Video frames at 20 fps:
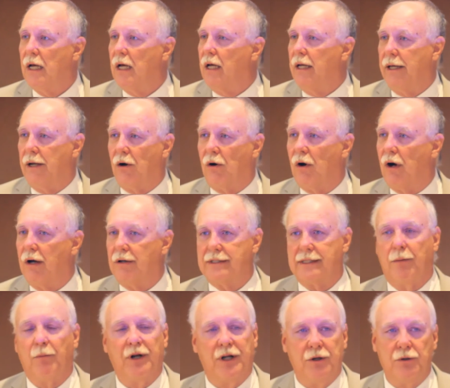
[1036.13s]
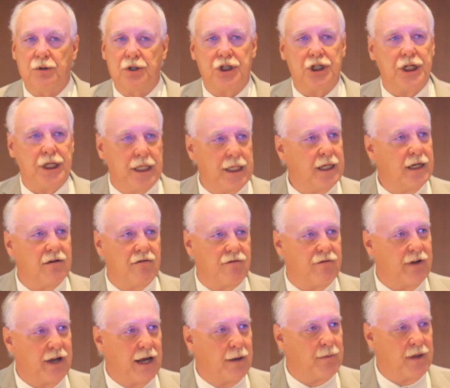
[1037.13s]
you know, somebody who cheated a
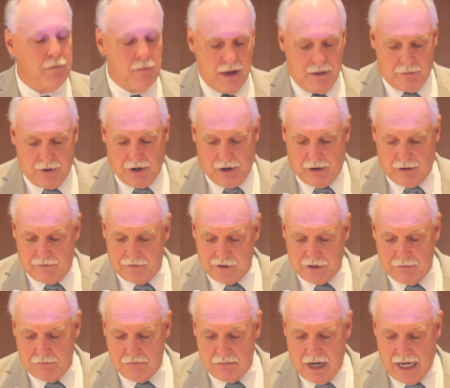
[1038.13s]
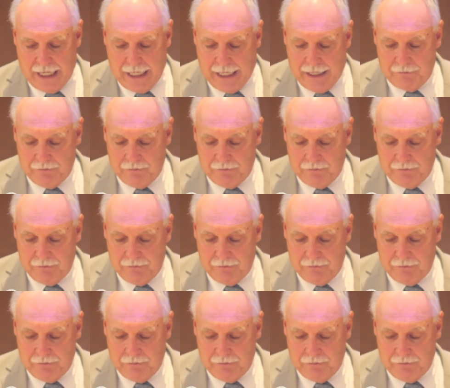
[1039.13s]
family member out of some money.